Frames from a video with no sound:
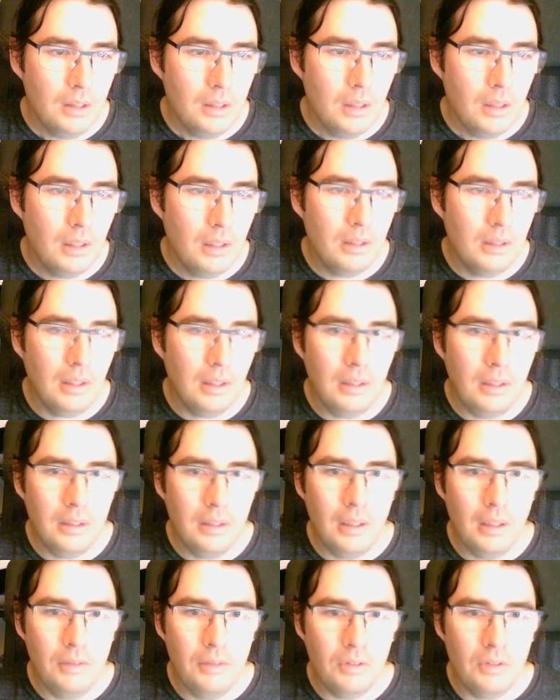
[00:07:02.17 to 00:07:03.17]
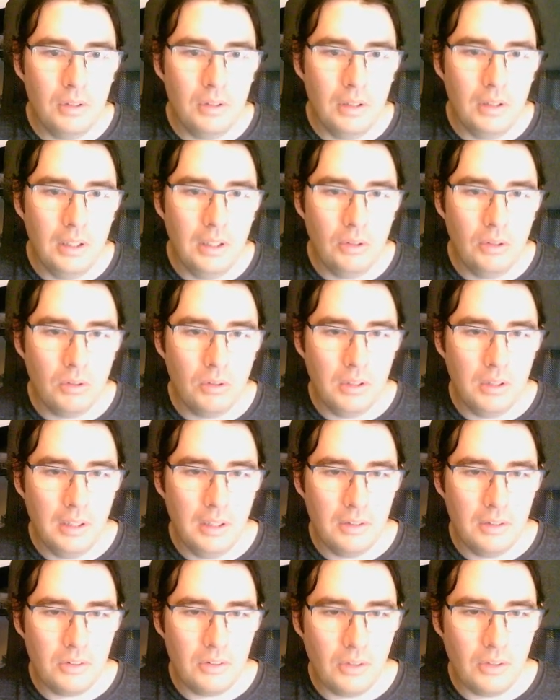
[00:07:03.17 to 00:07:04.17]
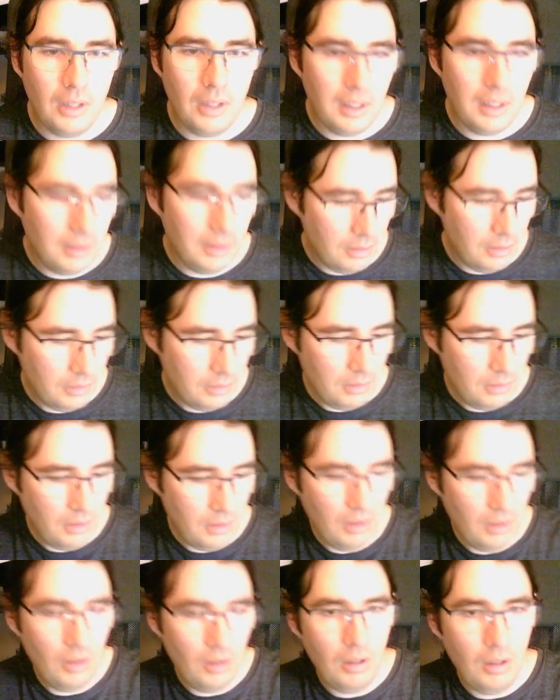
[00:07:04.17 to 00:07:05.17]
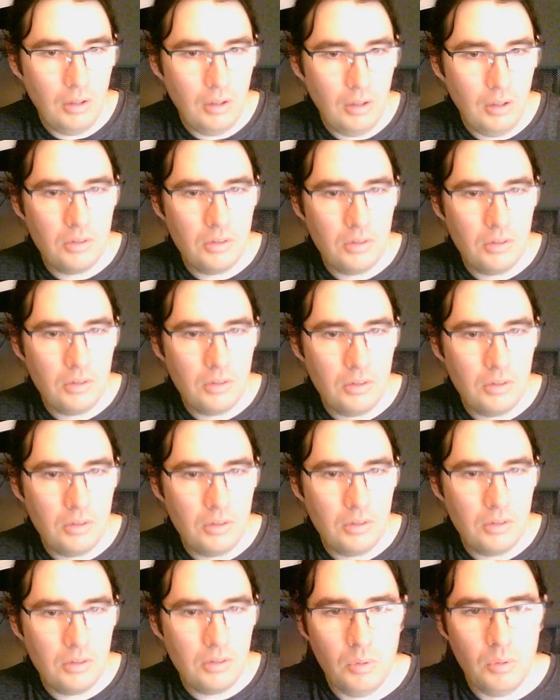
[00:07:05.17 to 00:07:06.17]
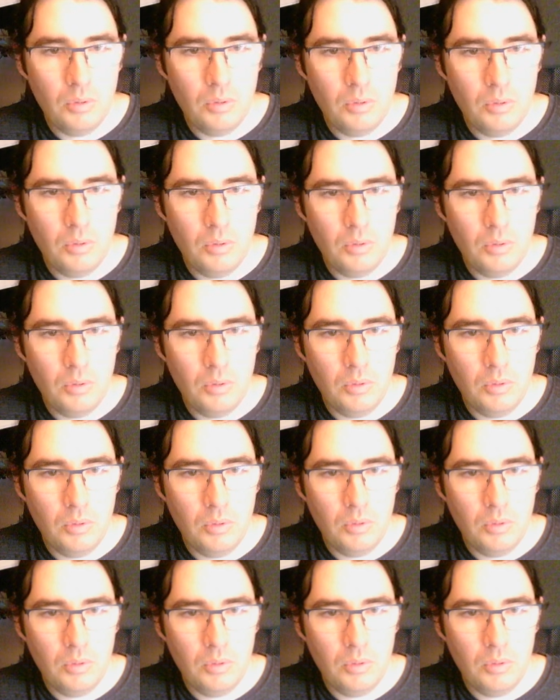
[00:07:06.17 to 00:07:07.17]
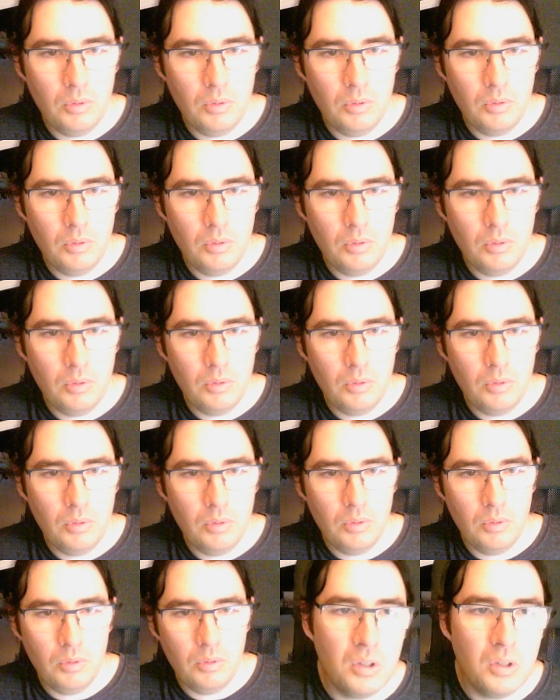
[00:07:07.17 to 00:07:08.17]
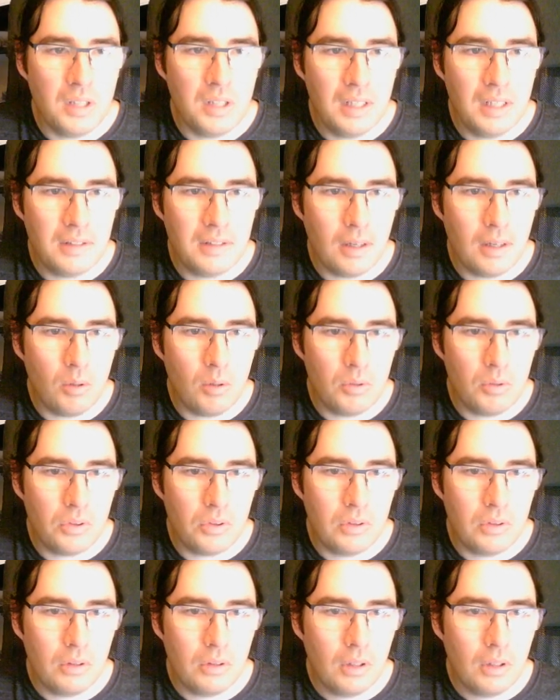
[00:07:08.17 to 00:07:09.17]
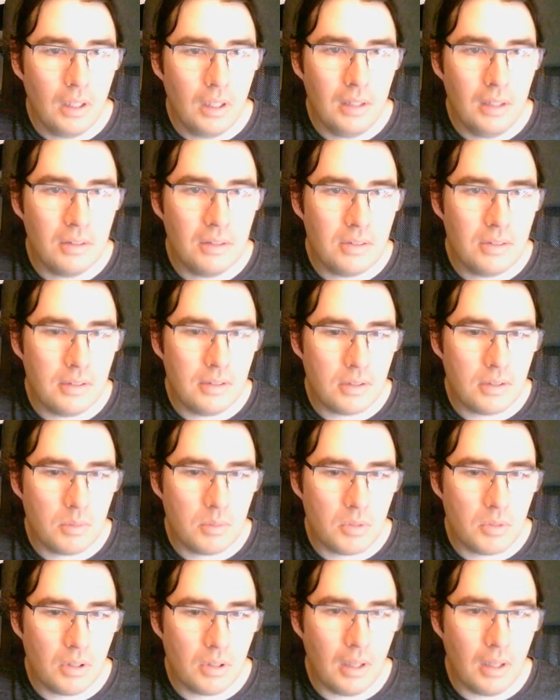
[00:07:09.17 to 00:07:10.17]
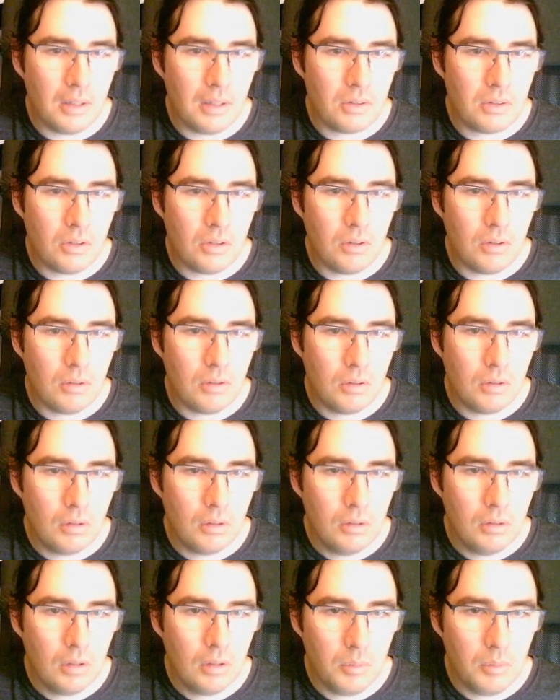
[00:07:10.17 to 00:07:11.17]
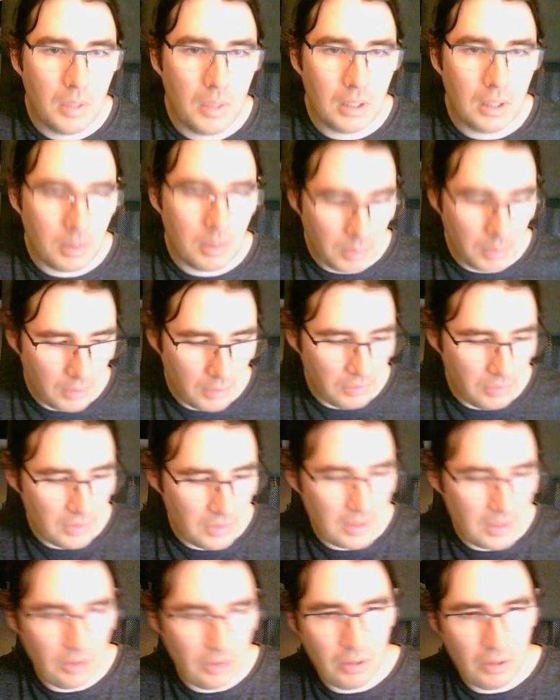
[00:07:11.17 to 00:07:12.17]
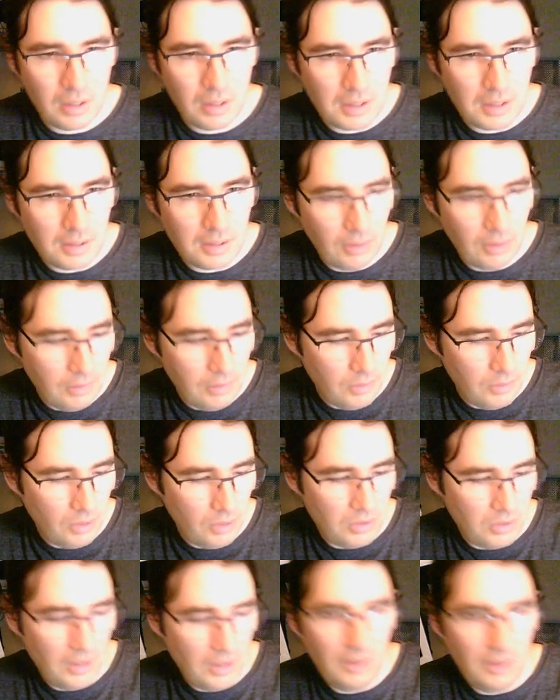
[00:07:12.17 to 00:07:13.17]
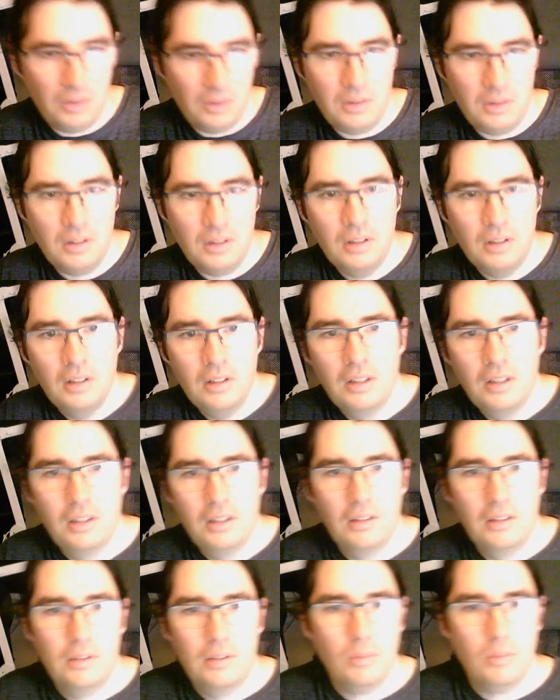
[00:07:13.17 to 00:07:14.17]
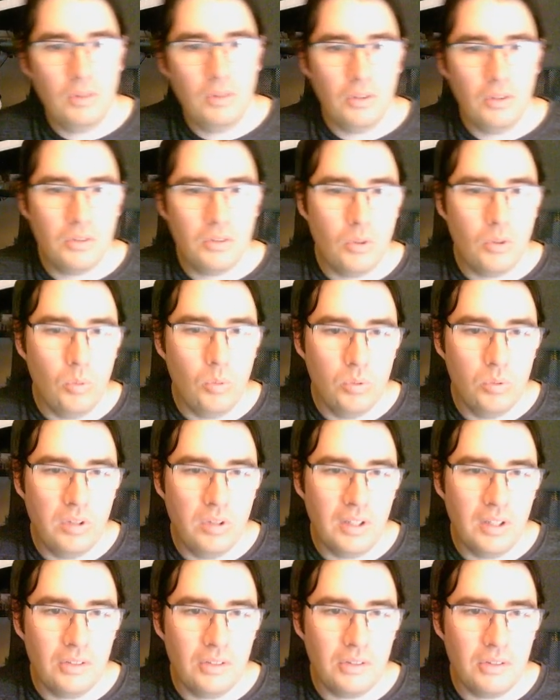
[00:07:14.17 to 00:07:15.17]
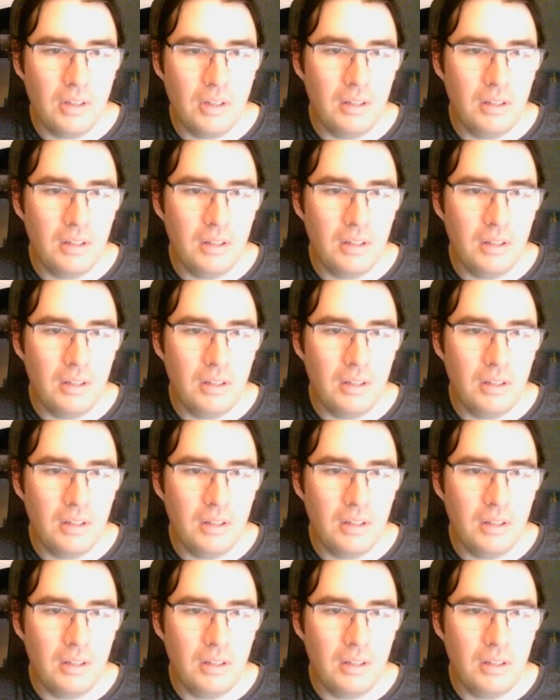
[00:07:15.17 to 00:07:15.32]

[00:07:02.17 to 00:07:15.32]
even here on the inside, I heard some people saying that they wanted to see more detail with inner systems and that. So I'm adding a bit of interior detail, even though it's hidden. It's one of those cool things that,